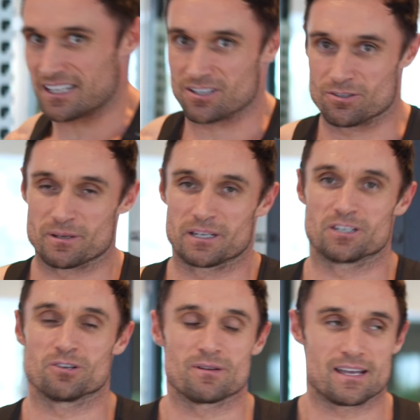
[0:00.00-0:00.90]
exercise we're going to
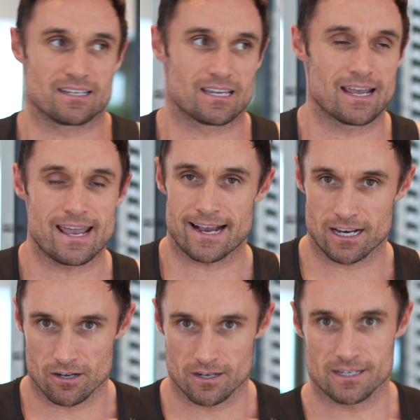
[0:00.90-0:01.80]
do is
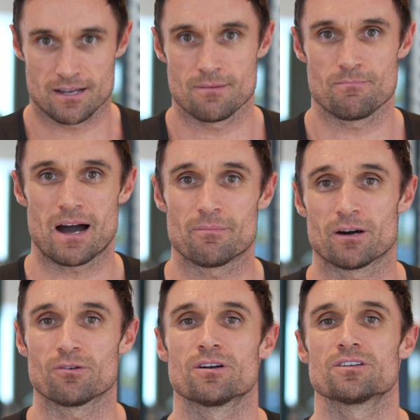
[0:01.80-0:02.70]
incline
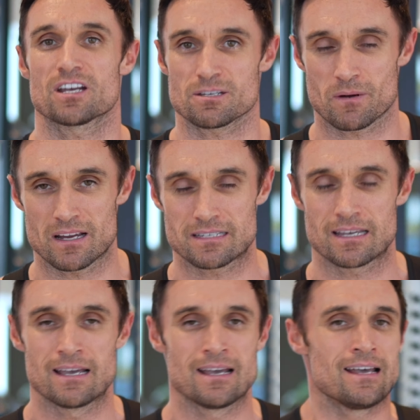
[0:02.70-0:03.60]
barbell chest press,
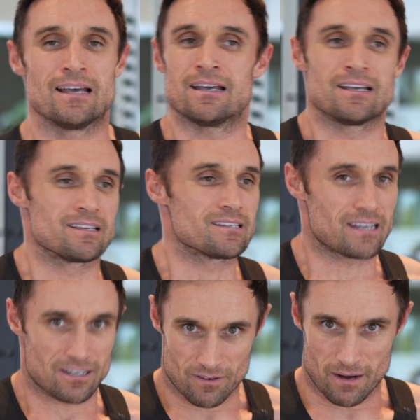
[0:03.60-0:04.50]

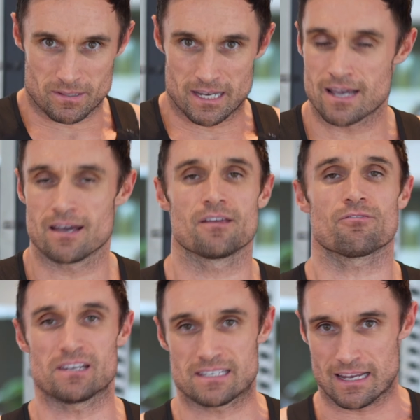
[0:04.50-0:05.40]
6 reps,
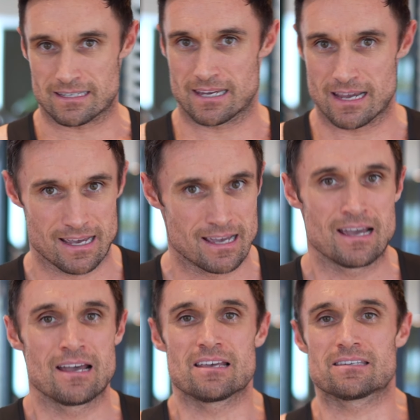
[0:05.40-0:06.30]
3 sets.
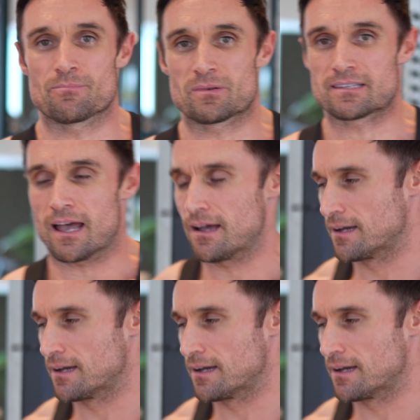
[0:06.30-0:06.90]
Simple as that.